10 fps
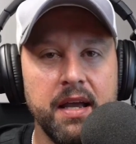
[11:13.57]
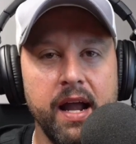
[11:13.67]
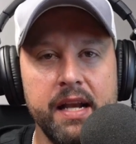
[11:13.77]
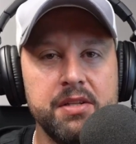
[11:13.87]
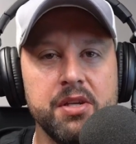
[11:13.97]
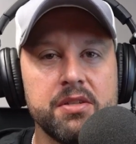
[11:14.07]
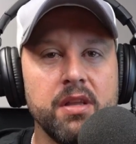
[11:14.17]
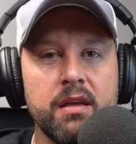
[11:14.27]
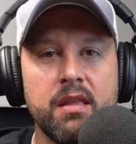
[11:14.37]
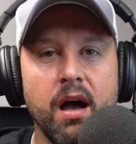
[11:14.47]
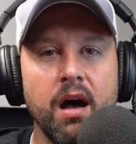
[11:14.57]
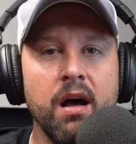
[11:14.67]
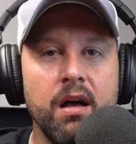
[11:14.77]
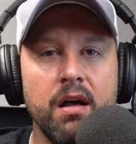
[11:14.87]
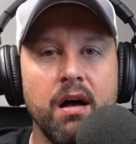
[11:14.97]
and he's just like, "Duh,
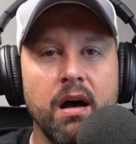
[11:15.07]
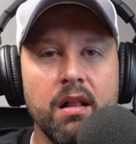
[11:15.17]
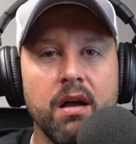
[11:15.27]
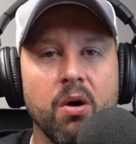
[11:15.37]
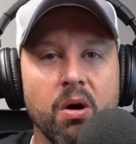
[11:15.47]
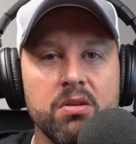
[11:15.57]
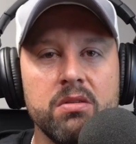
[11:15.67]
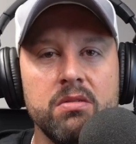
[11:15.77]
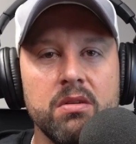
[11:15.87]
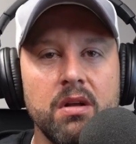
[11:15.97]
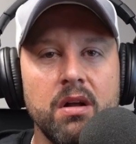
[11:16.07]
I like horses.